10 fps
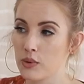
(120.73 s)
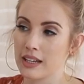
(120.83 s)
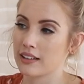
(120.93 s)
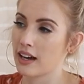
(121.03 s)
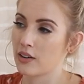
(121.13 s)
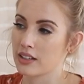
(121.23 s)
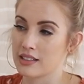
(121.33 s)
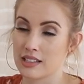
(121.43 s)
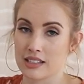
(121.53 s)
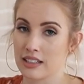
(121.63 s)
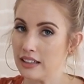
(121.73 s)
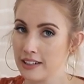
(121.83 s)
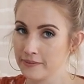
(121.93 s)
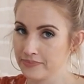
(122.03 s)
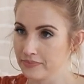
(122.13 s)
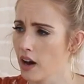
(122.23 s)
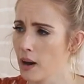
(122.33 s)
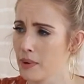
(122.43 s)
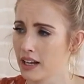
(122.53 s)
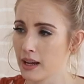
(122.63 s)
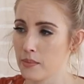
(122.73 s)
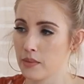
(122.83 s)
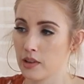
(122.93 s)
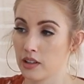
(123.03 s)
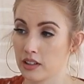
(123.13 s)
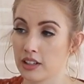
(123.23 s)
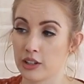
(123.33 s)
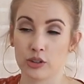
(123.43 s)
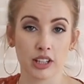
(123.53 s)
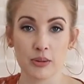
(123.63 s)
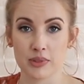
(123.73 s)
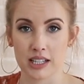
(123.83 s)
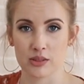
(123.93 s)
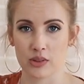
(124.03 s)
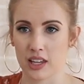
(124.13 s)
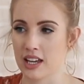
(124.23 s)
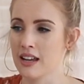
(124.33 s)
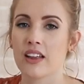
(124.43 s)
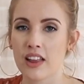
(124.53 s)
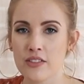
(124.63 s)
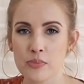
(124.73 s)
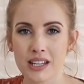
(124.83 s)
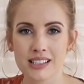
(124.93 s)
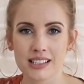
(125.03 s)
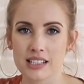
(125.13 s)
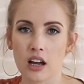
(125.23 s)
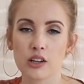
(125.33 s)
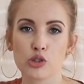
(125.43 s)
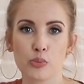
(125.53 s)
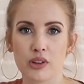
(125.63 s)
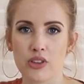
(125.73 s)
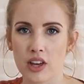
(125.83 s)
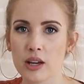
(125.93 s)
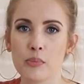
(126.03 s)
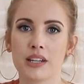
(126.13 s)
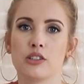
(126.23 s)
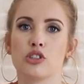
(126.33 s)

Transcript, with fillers: a week now consistently, um, and I'm literally obsessed with it. I love it because it's not super thick, but